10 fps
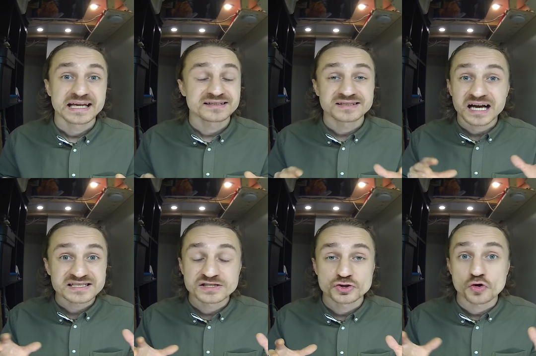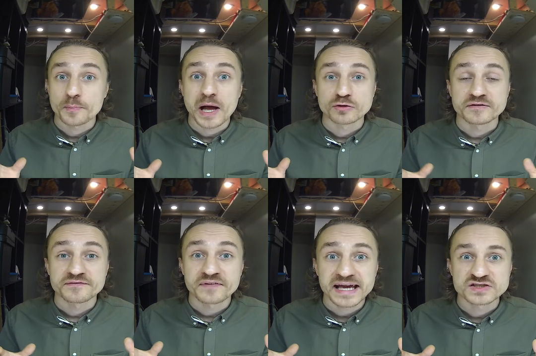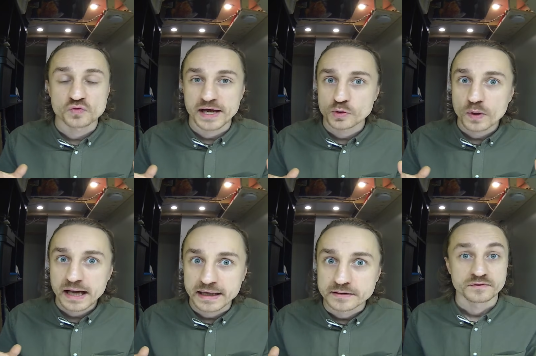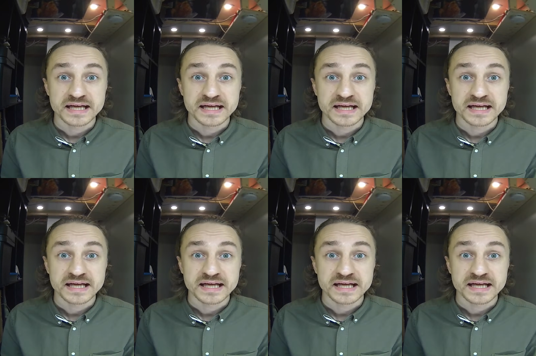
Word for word: it doesn't drop out of phase right away.